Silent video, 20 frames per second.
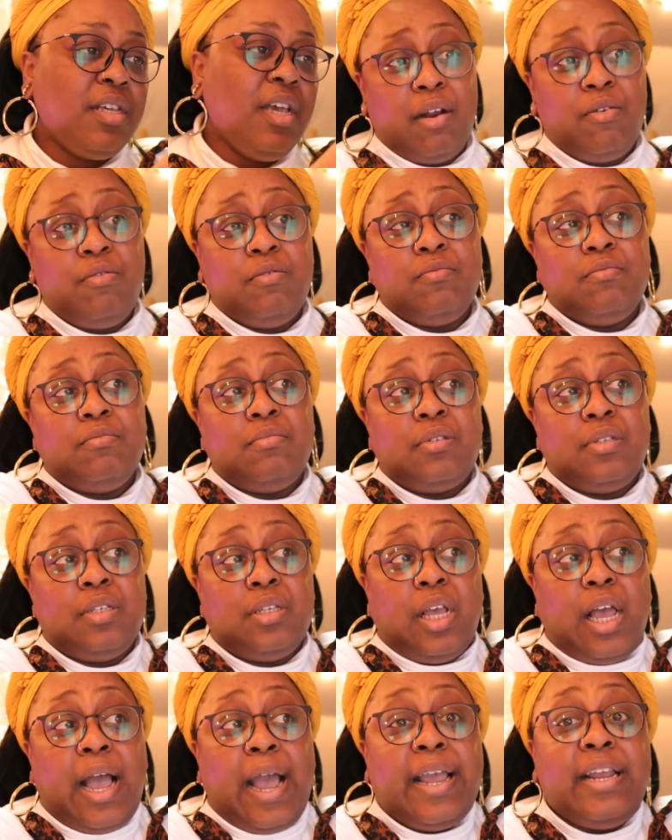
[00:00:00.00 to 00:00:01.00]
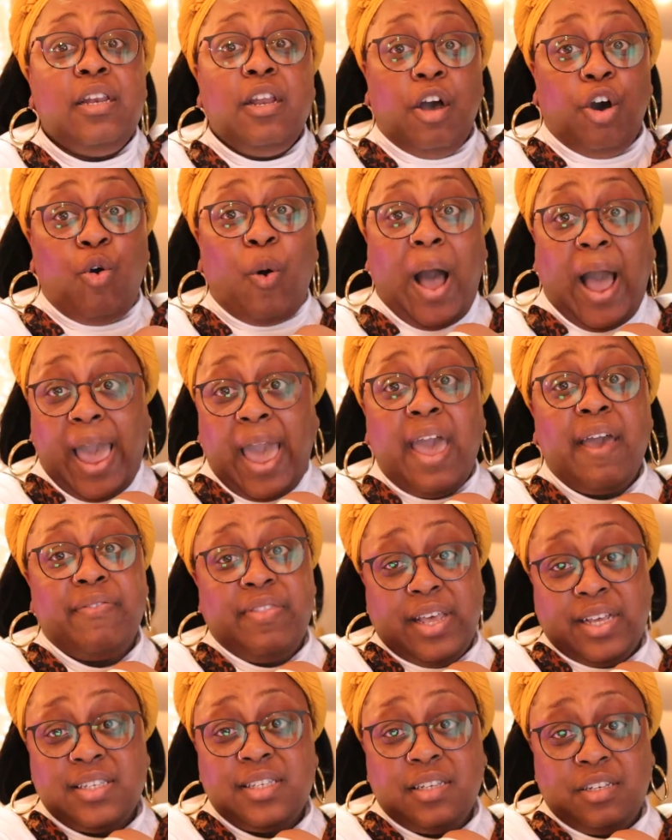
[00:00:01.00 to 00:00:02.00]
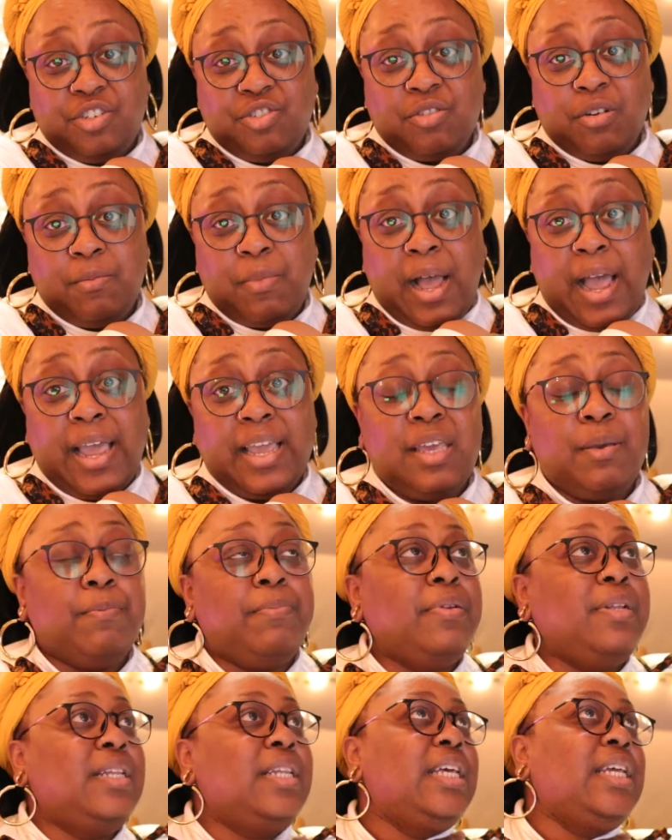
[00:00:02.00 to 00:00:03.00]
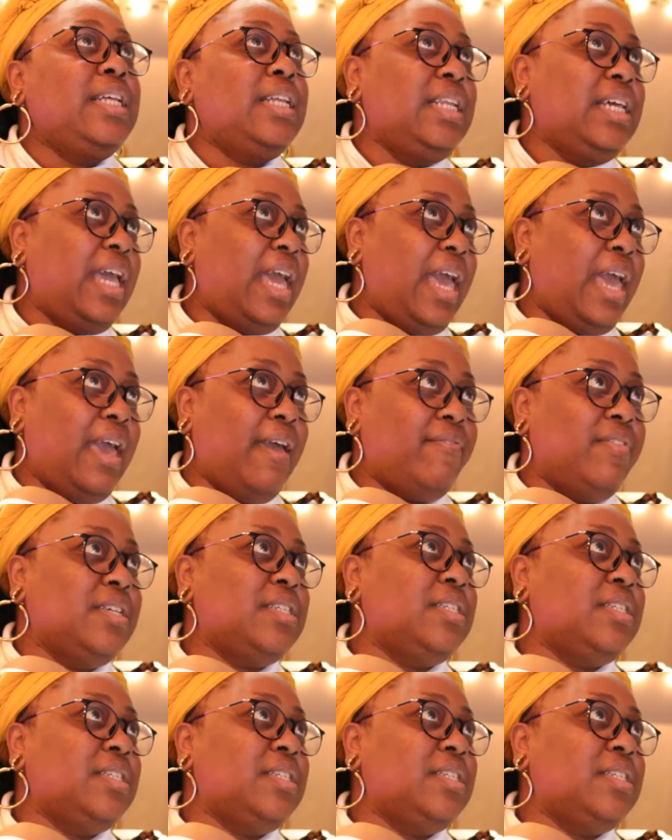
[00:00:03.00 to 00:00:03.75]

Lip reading: I know I have that syndrome. I completely have